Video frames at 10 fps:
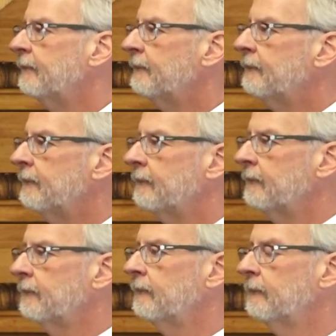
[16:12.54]
A lot
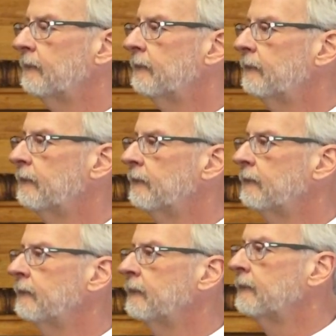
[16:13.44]
of us are missing page
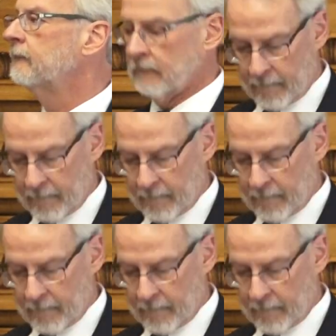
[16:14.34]
2,